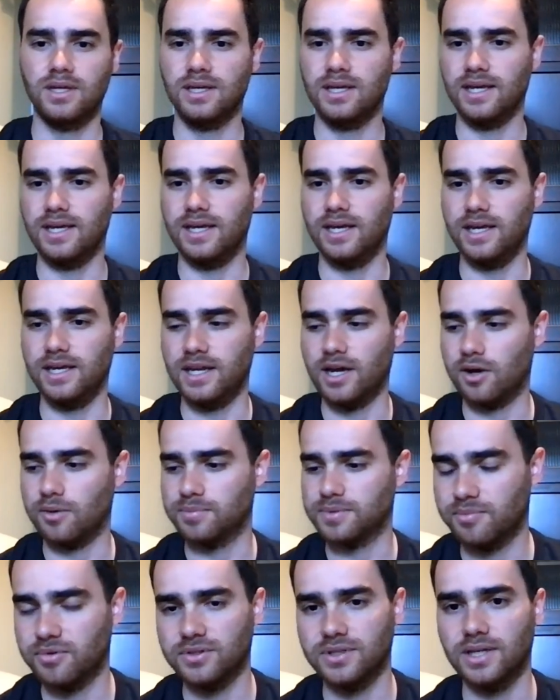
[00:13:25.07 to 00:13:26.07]
it
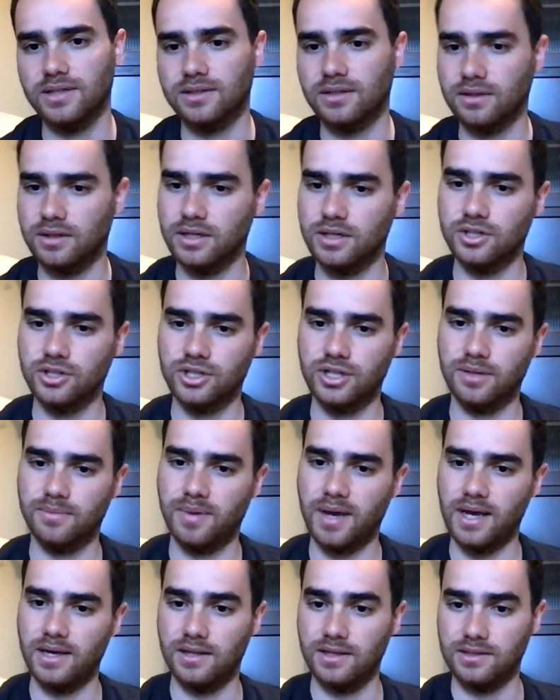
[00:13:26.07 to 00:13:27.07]
helps present to leadership,
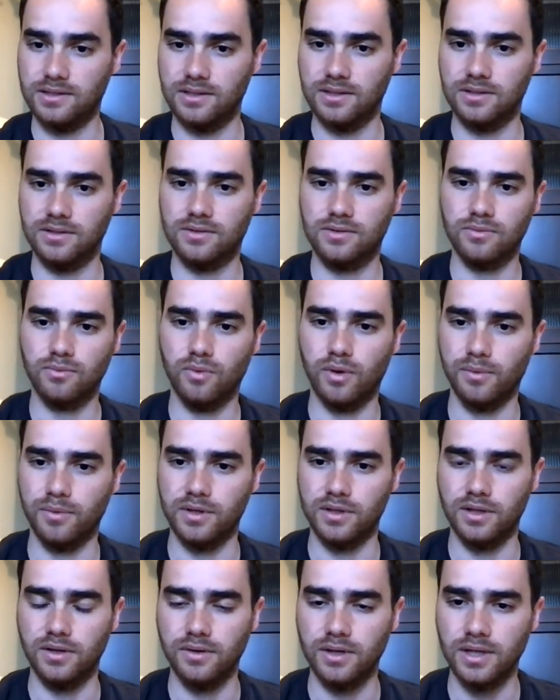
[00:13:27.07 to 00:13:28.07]
hey, this is what
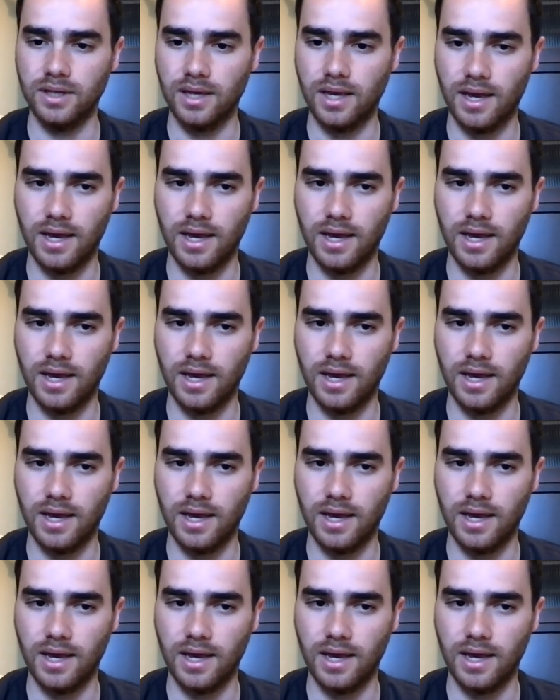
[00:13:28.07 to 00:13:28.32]
we're doing.